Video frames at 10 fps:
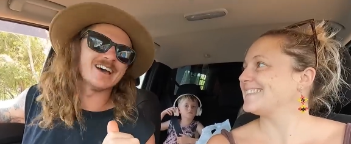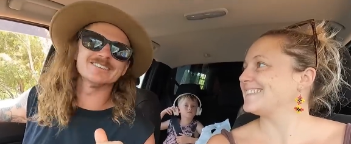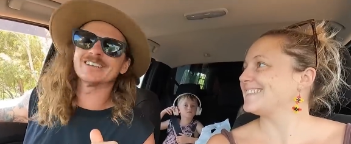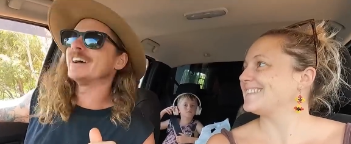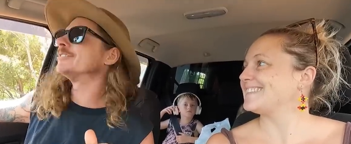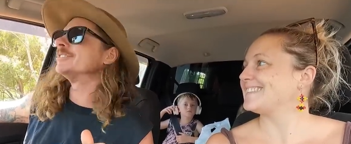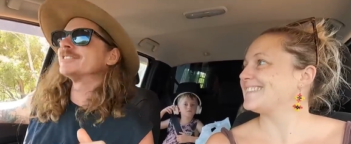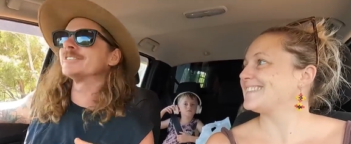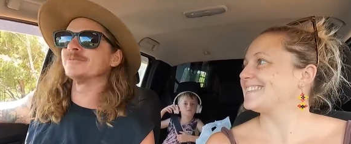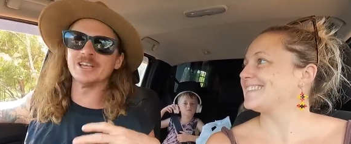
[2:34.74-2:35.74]
Speaker 1: and had a chat with
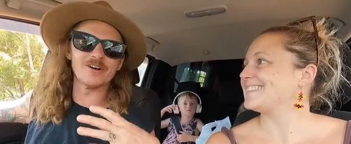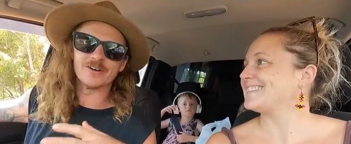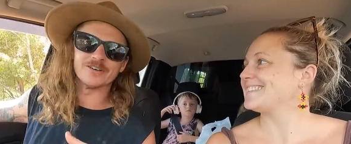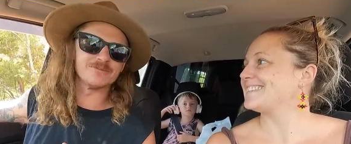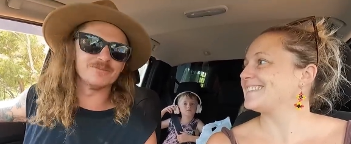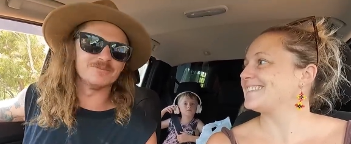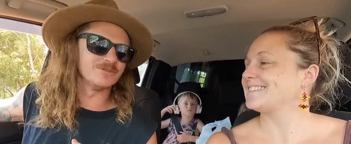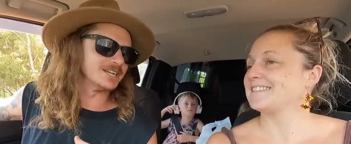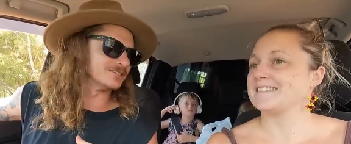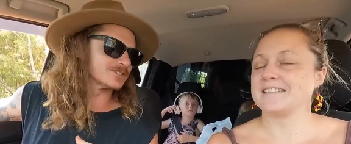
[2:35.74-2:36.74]
us. We got on.
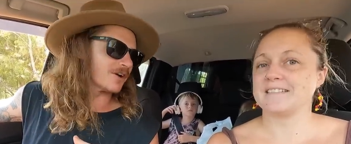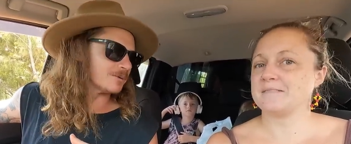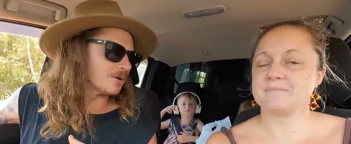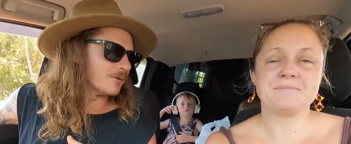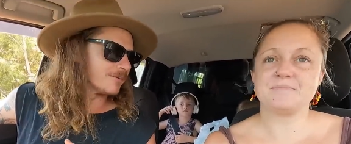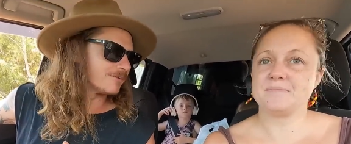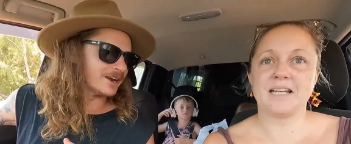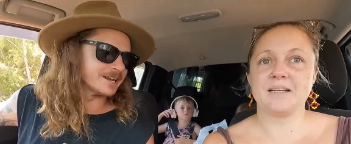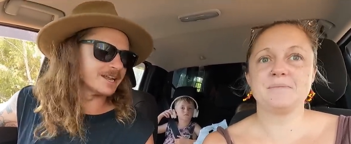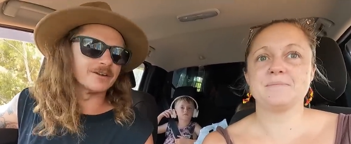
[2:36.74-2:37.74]
We didn't scrape at all.
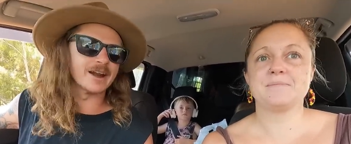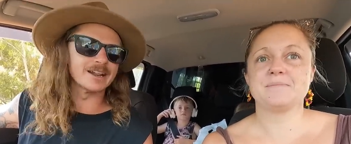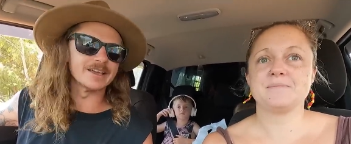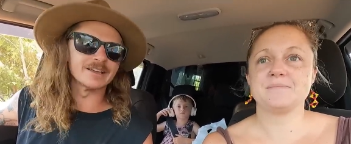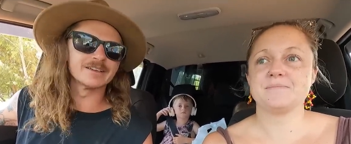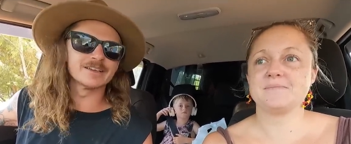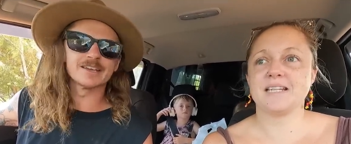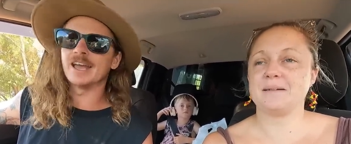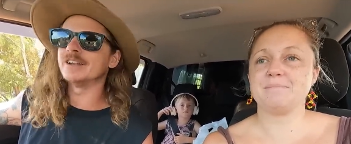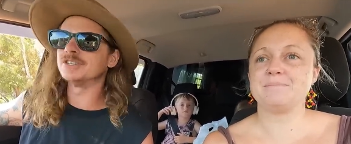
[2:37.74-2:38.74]
No. I didn't hear anything.
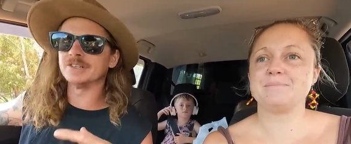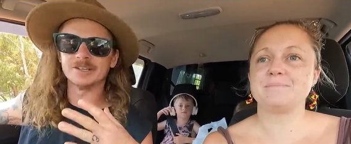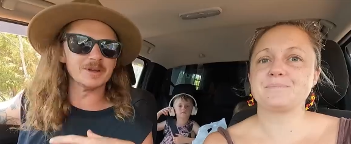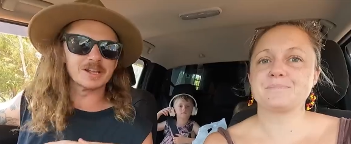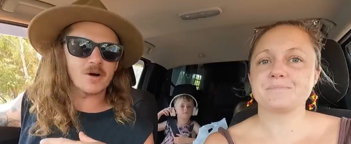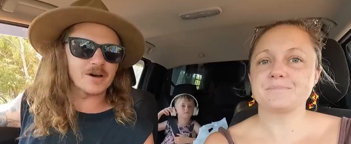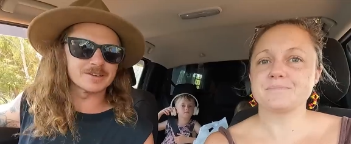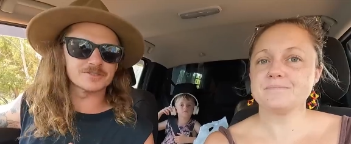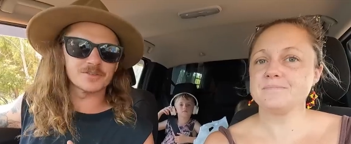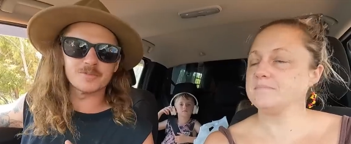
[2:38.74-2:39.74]
No. Just a little bit of
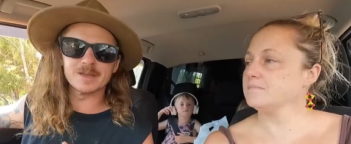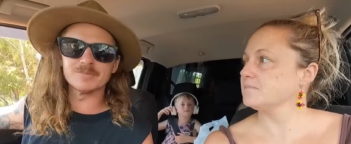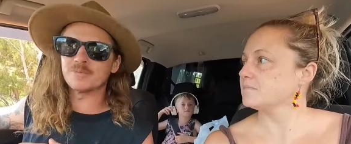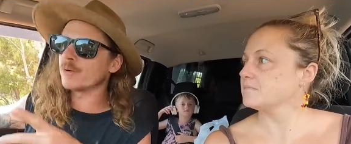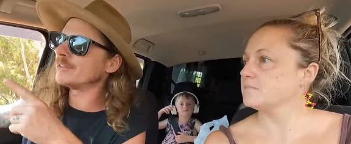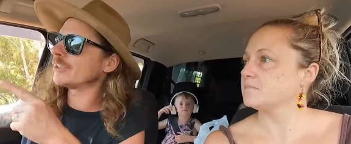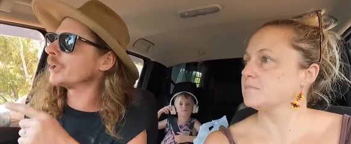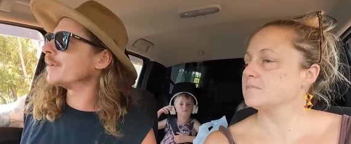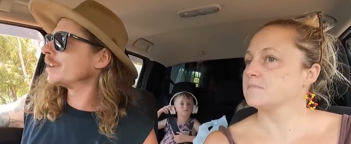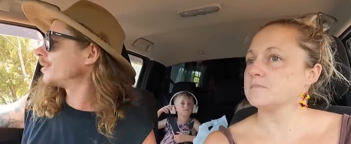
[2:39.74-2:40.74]
guidance from him. You probably
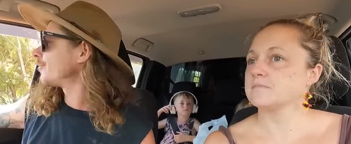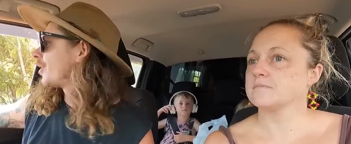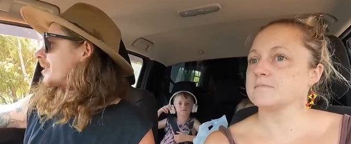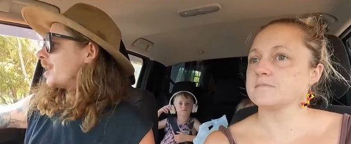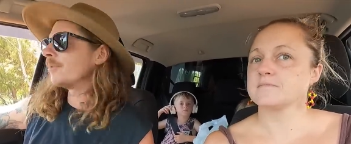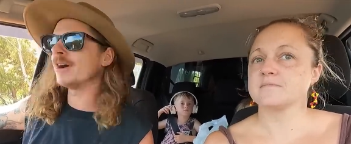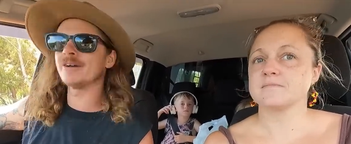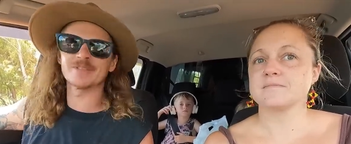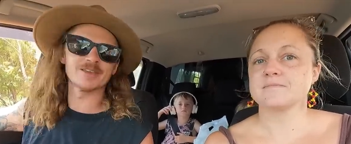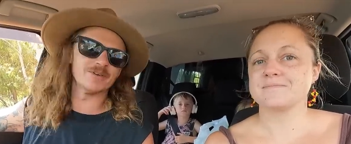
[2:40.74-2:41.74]
see him out of the front camera.
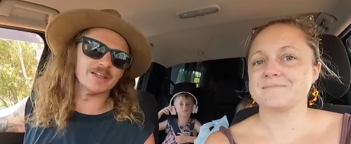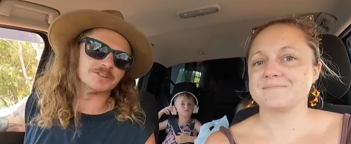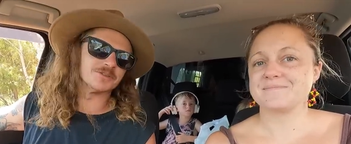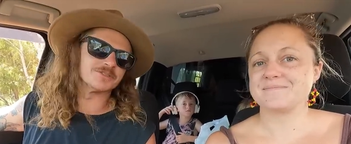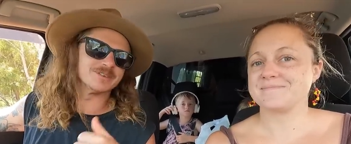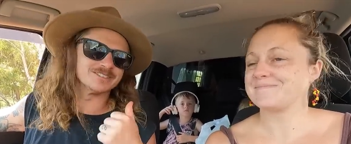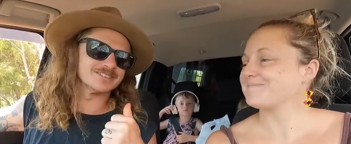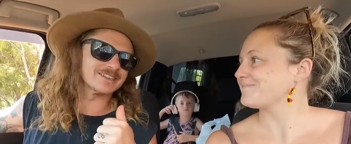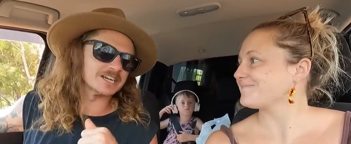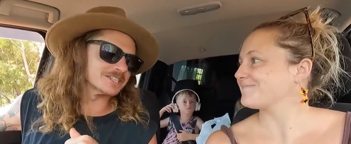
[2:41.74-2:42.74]
That's awesome. He's
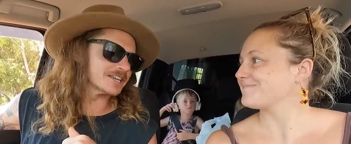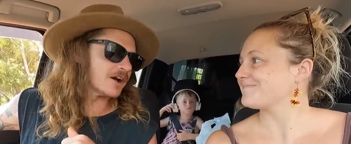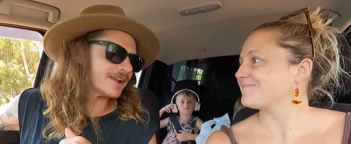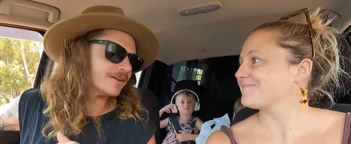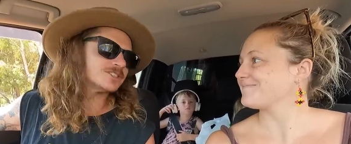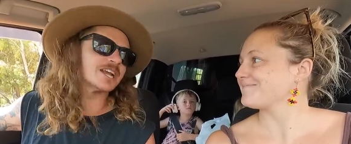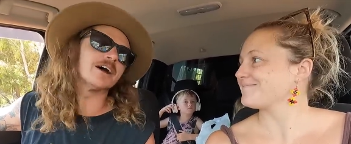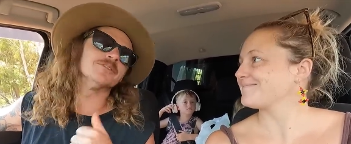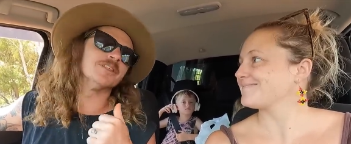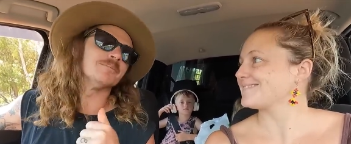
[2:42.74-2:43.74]
just actually going to have a
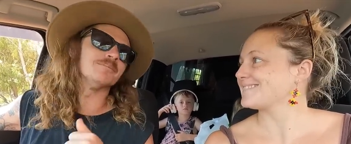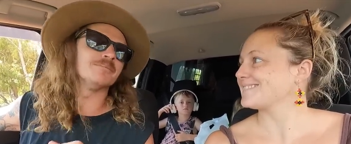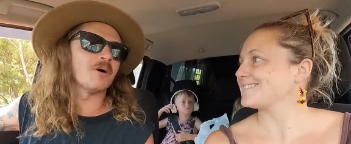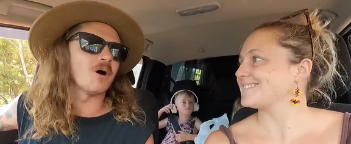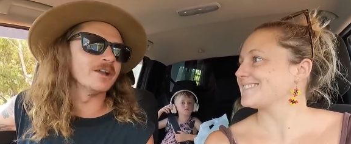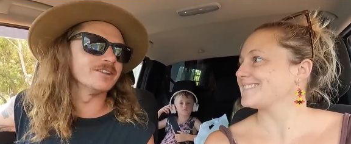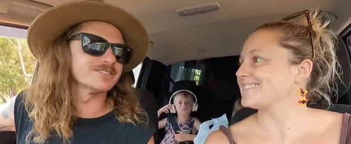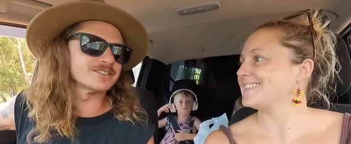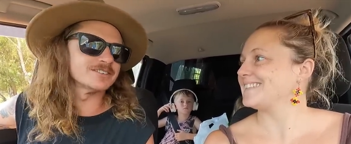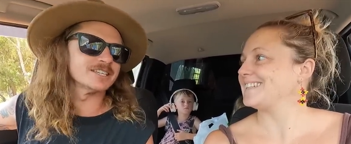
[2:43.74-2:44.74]
chat with them behind
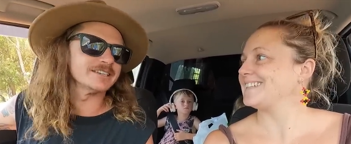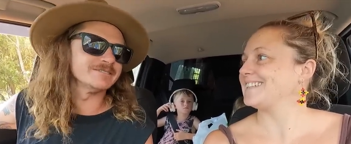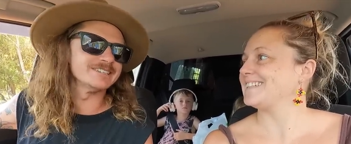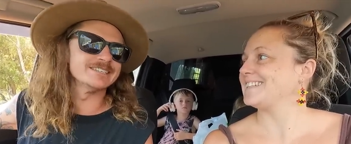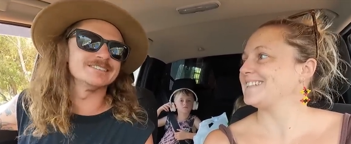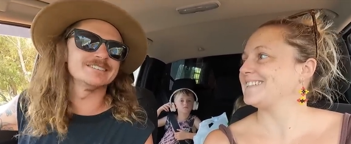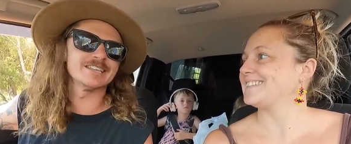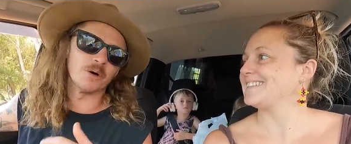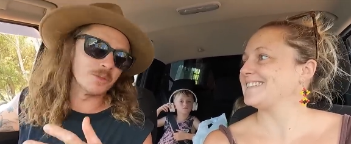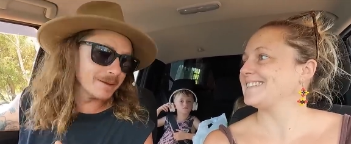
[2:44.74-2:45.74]
us because he did
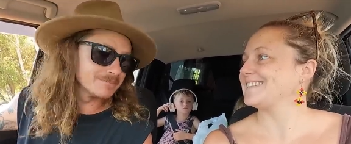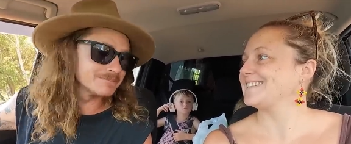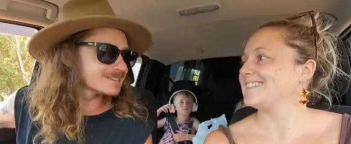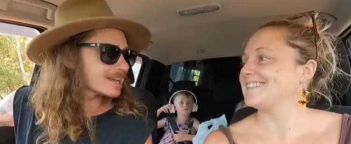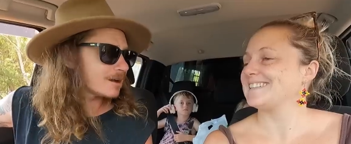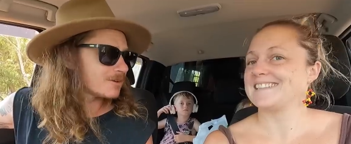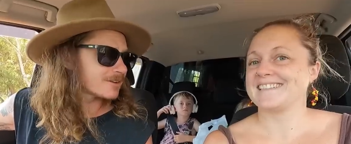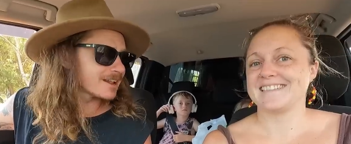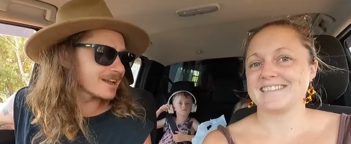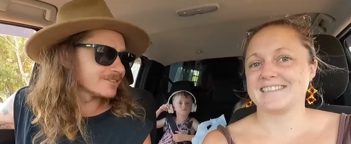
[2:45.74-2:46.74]
tell them to come
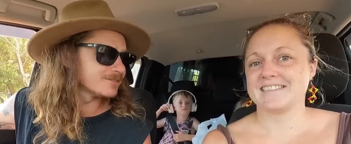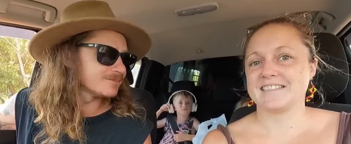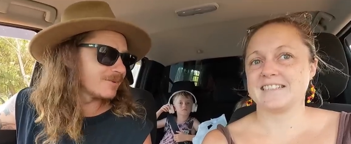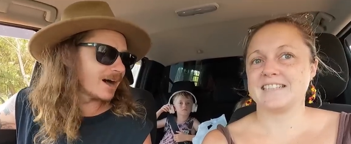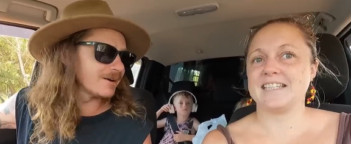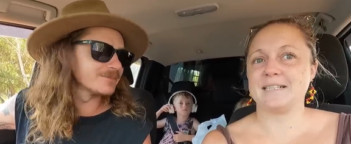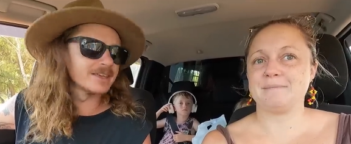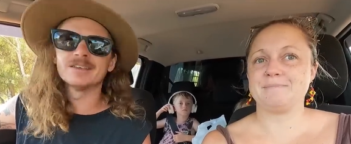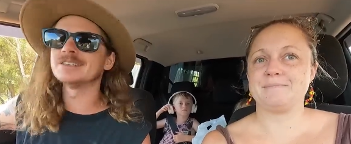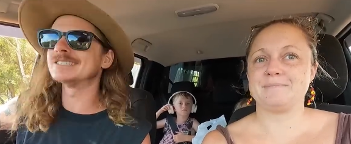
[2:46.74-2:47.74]
on an angle. But
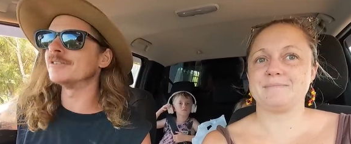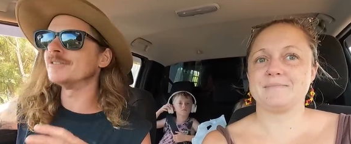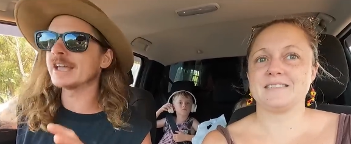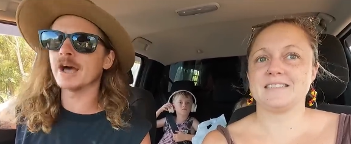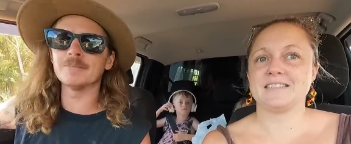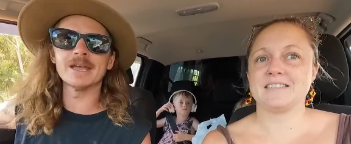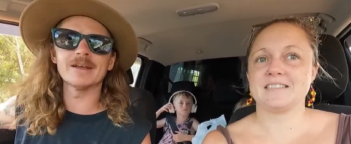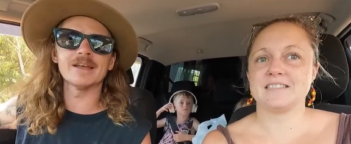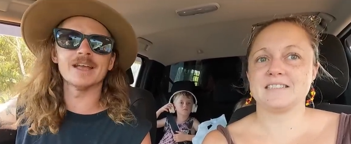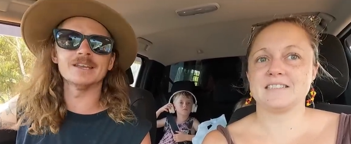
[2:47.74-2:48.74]
yeah. So if you come
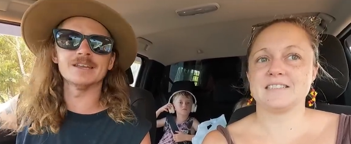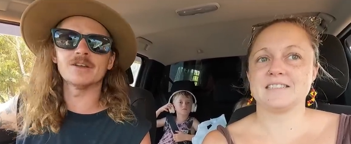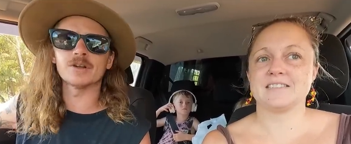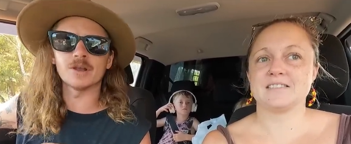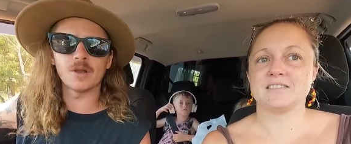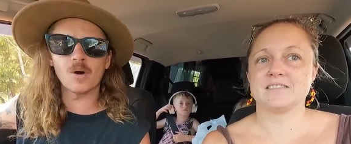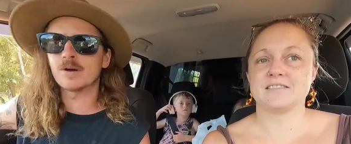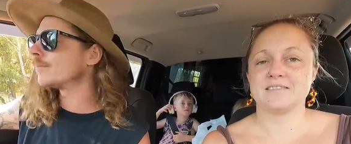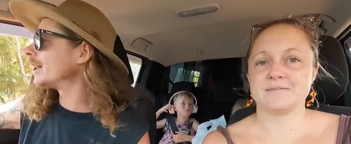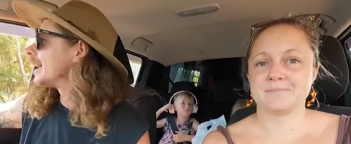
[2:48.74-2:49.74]
here and you got a
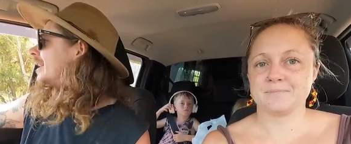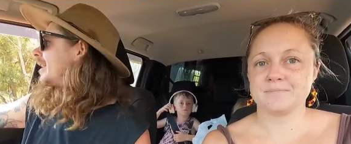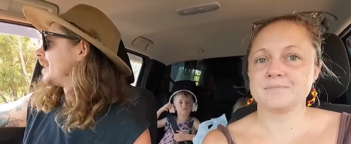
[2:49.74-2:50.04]
long rig,